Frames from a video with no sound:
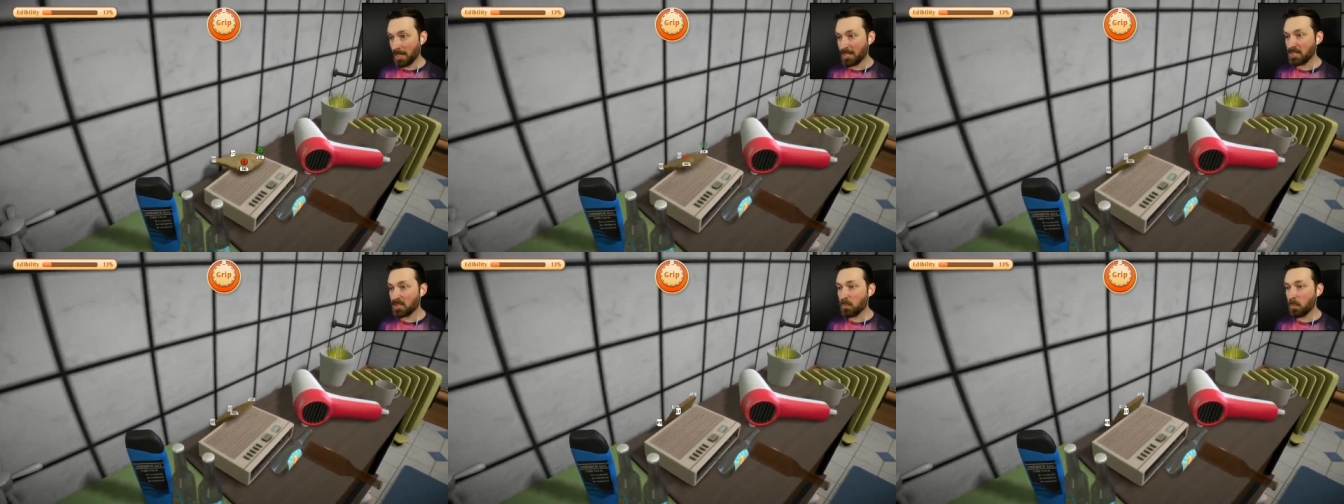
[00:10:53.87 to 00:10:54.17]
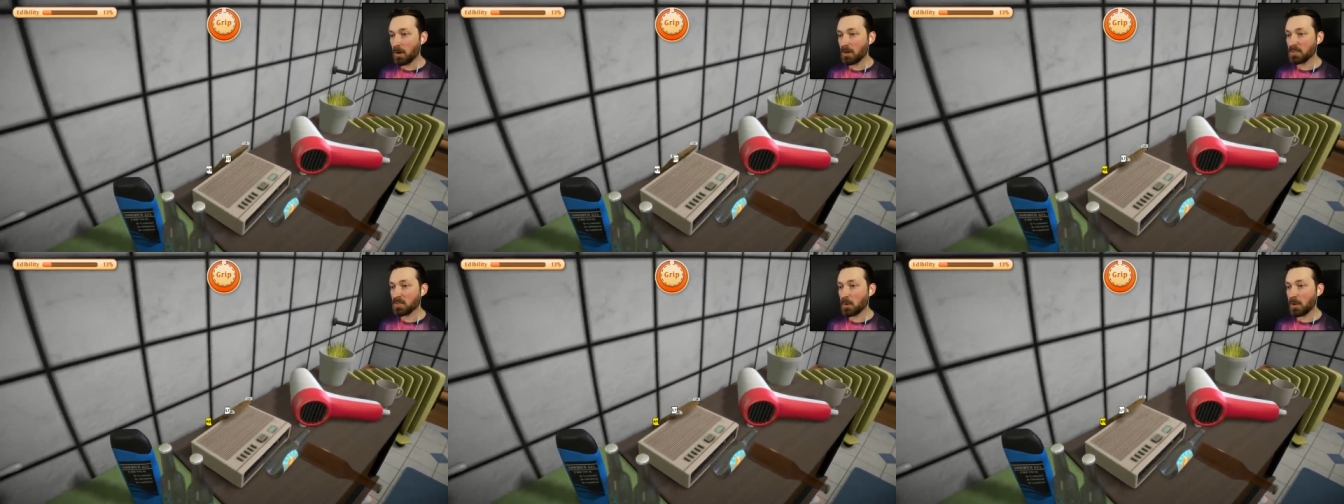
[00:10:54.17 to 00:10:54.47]
This
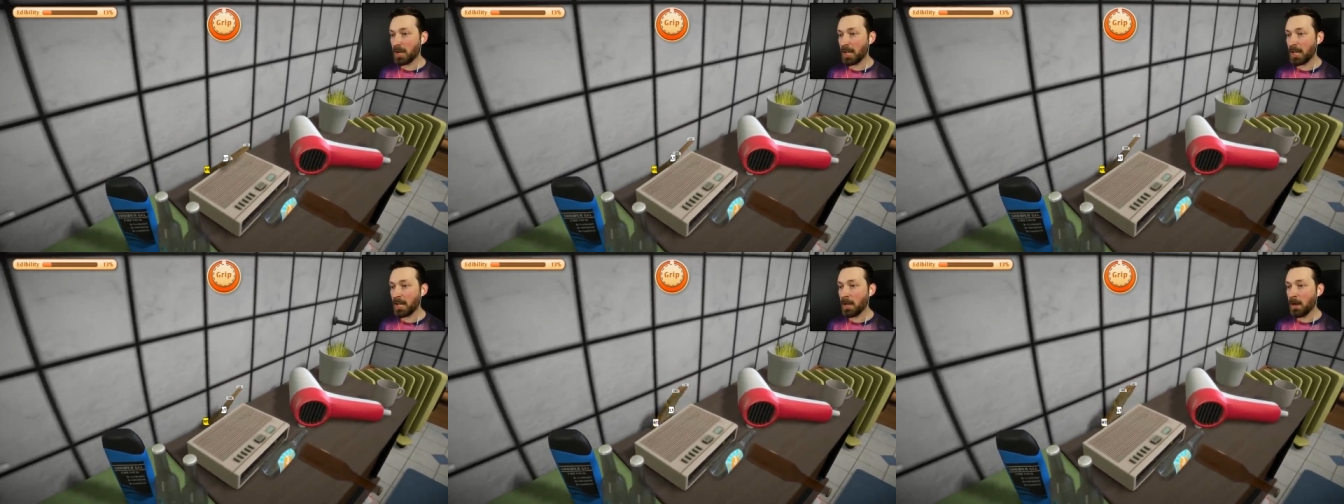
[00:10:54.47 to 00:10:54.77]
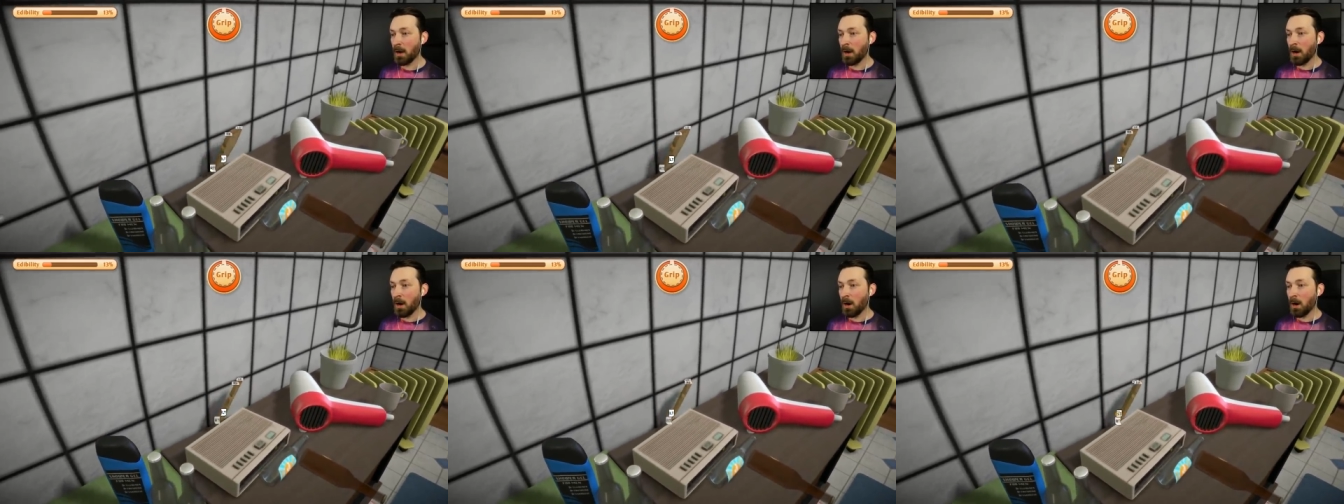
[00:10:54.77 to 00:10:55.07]
wall's okay.
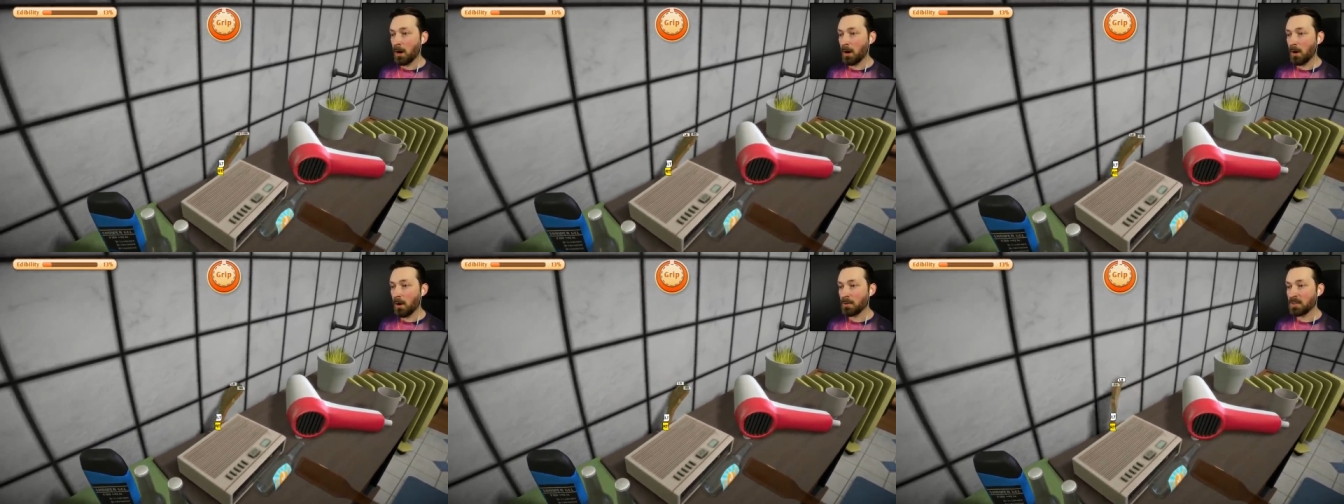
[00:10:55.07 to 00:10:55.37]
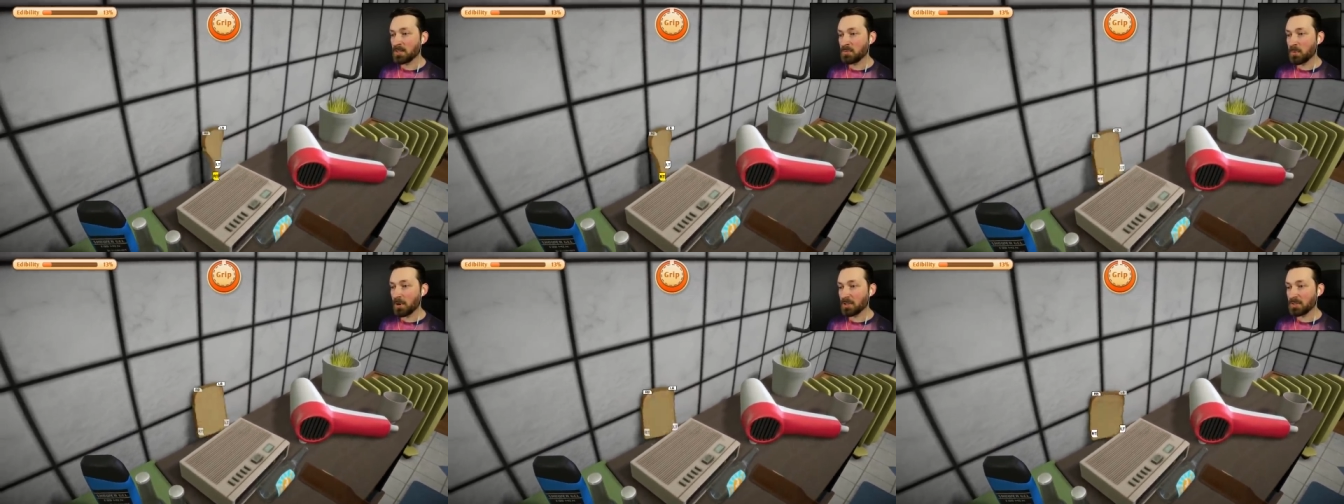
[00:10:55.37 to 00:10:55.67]
Oh,
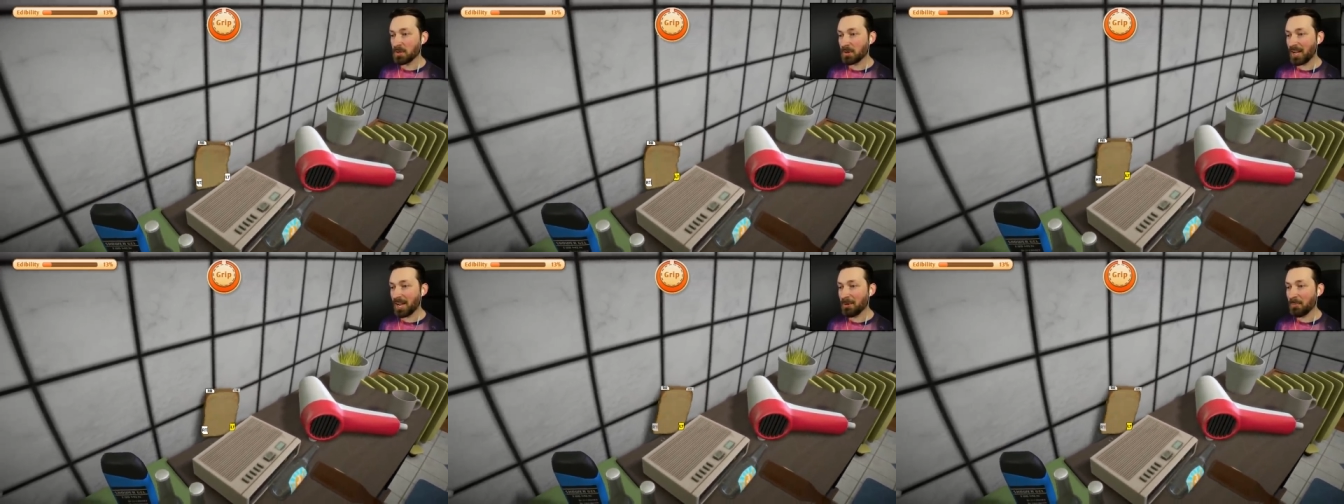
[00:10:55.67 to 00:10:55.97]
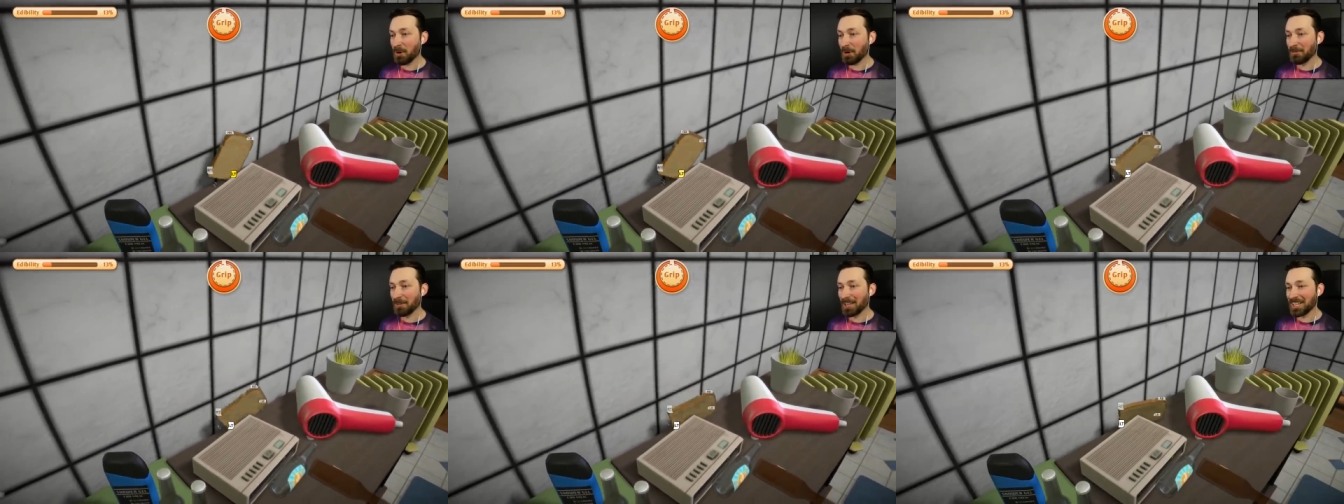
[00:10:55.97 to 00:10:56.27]
this wall's okay.
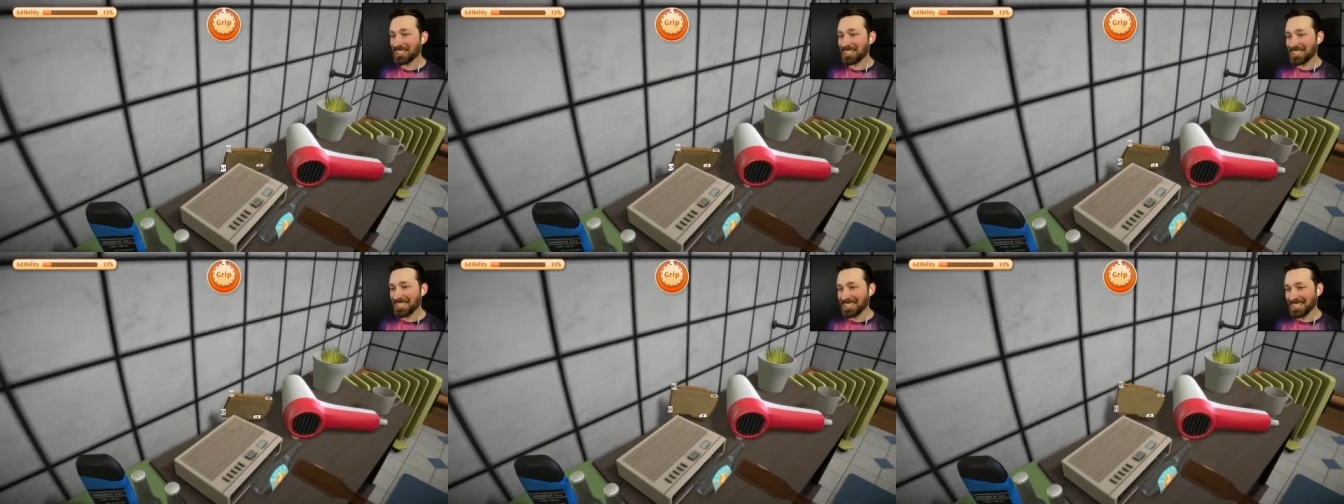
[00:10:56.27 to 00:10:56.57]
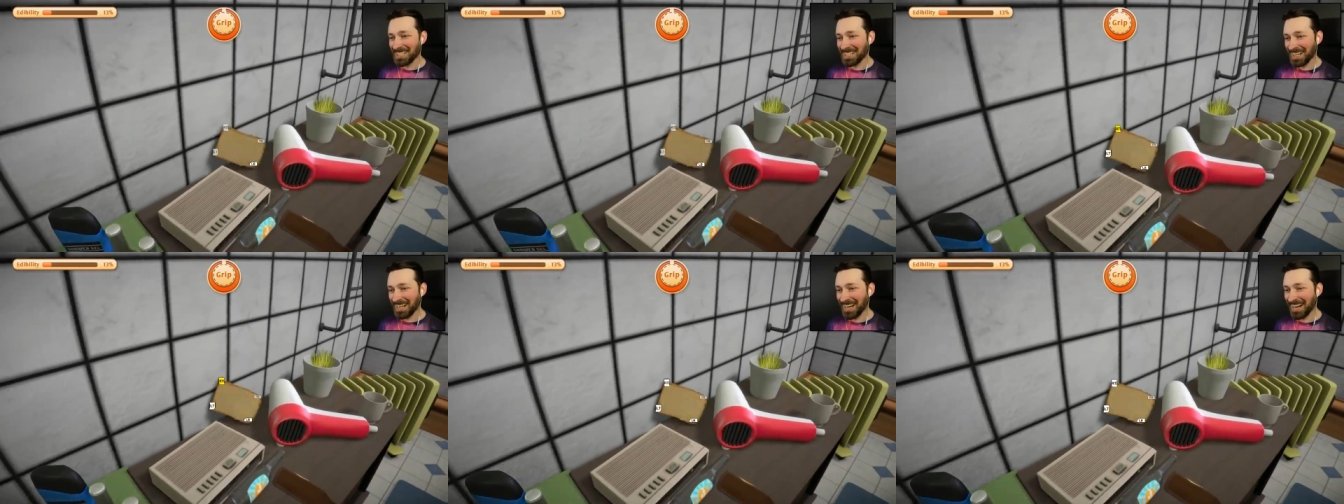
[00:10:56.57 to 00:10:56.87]
Perfect.